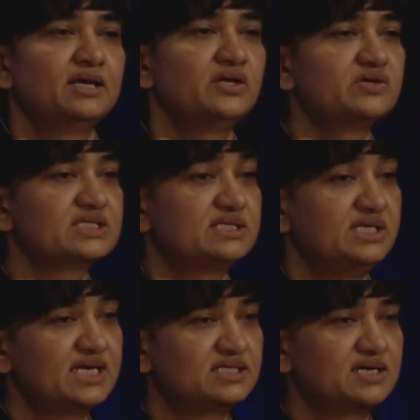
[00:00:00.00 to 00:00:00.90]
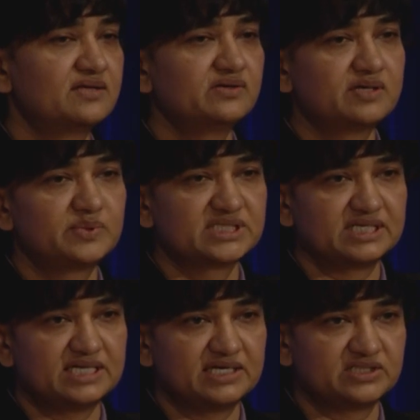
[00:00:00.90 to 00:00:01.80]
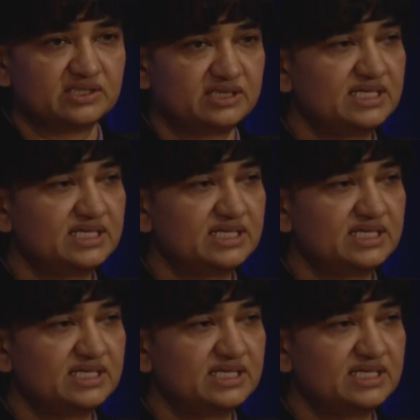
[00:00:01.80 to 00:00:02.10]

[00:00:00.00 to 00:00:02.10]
Here's yet another representation.